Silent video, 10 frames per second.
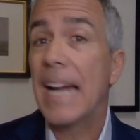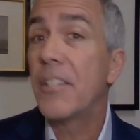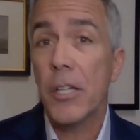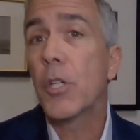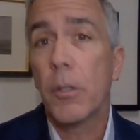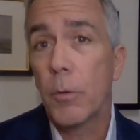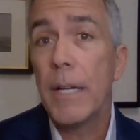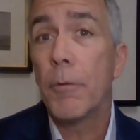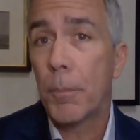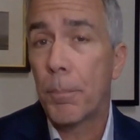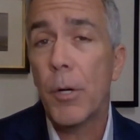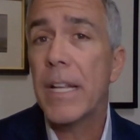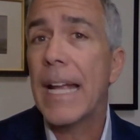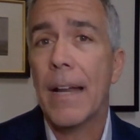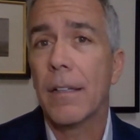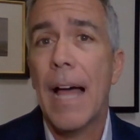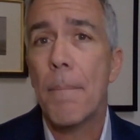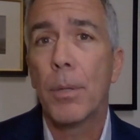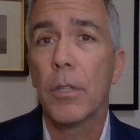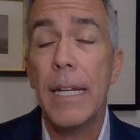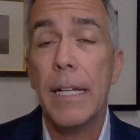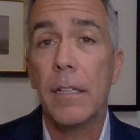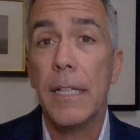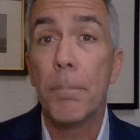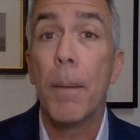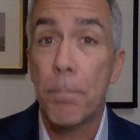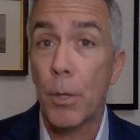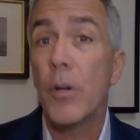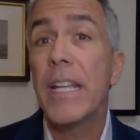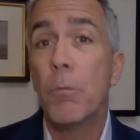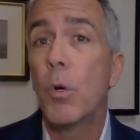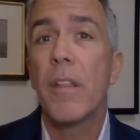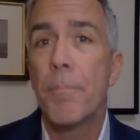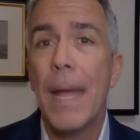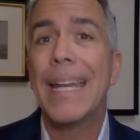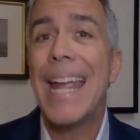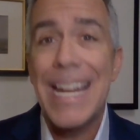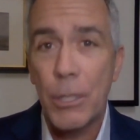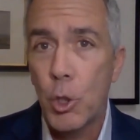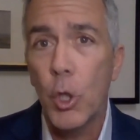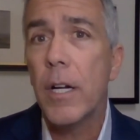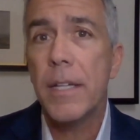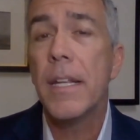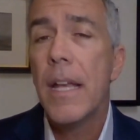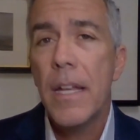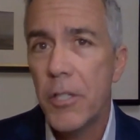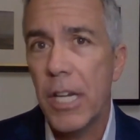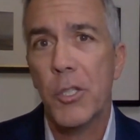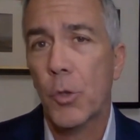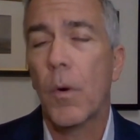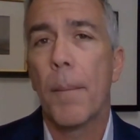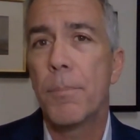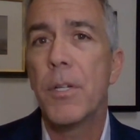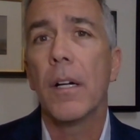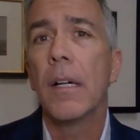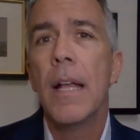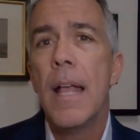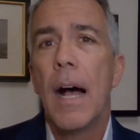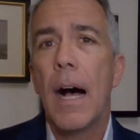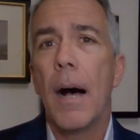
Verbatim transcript: I disagree with Bernie on a lot politically, but Bernie would have been a good disruptor.